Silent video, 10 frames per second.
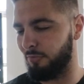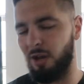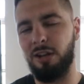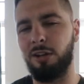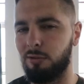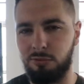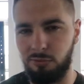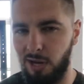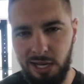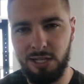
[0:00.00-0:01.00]
Not a
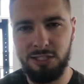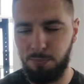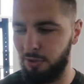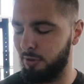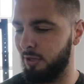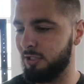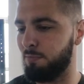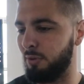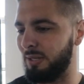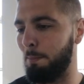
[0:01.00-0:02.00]
great experience,
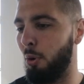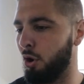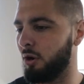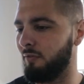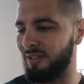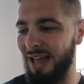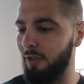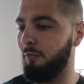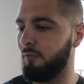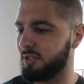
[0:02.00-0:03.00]
but part of
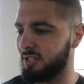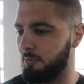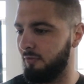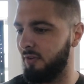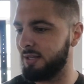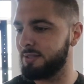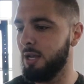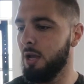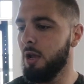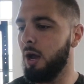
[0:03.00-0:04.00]
life for some of us.
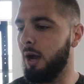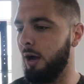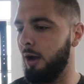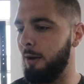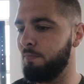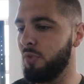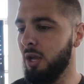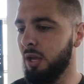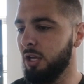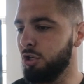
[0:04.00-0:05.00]

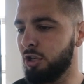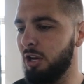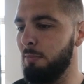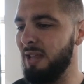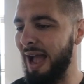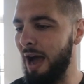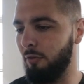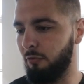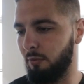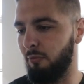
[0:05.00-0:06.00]
You're gonna be
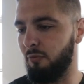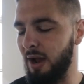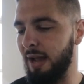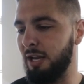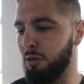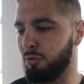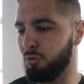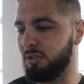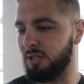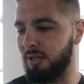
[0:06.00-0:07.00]
out from Friday through
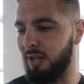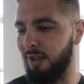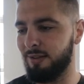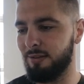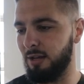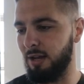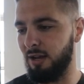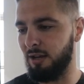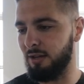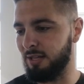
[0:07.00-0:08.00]
Sunday.
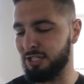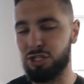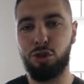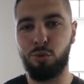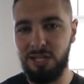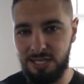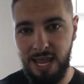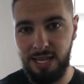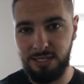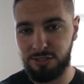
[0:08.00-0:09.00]
That's 3
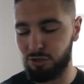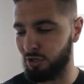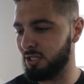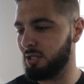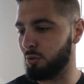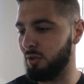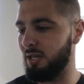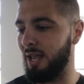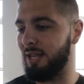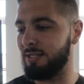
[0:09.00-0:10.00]
days, Chris, 3
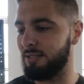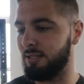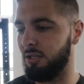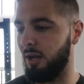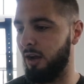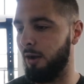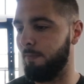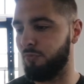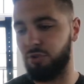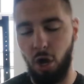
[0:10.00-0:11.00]
days.
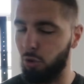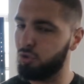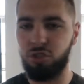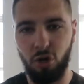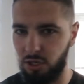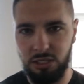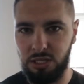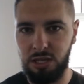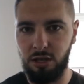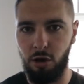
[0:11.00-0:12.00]
Don't start
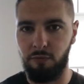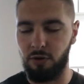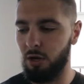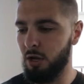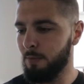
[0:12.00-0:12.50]
anything over,